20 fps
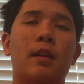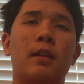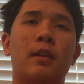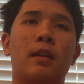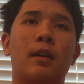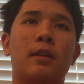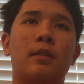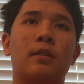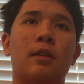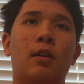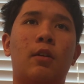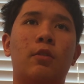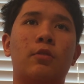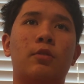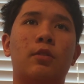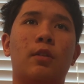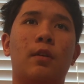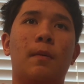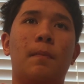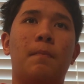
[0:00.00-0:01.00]
there's
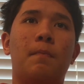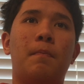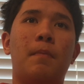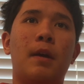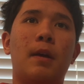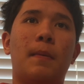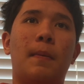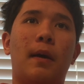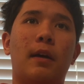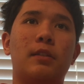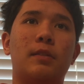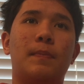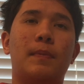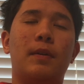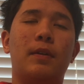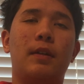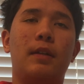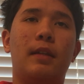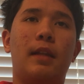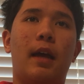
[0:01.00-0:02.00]
also a big
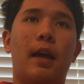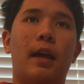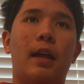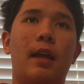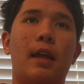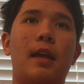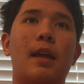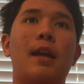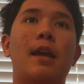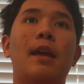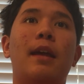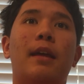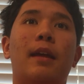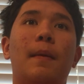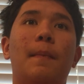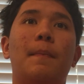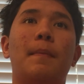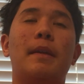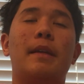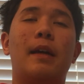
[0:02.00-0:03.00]
possibility that it
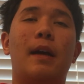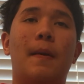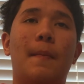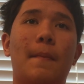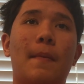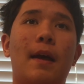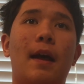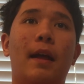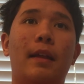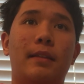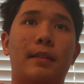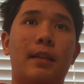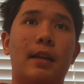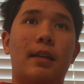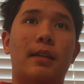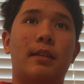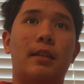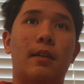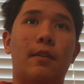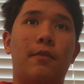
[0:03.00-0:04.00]
can become
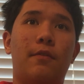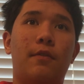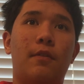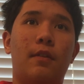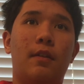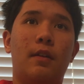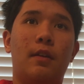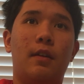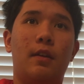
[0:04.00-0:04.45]
addictive.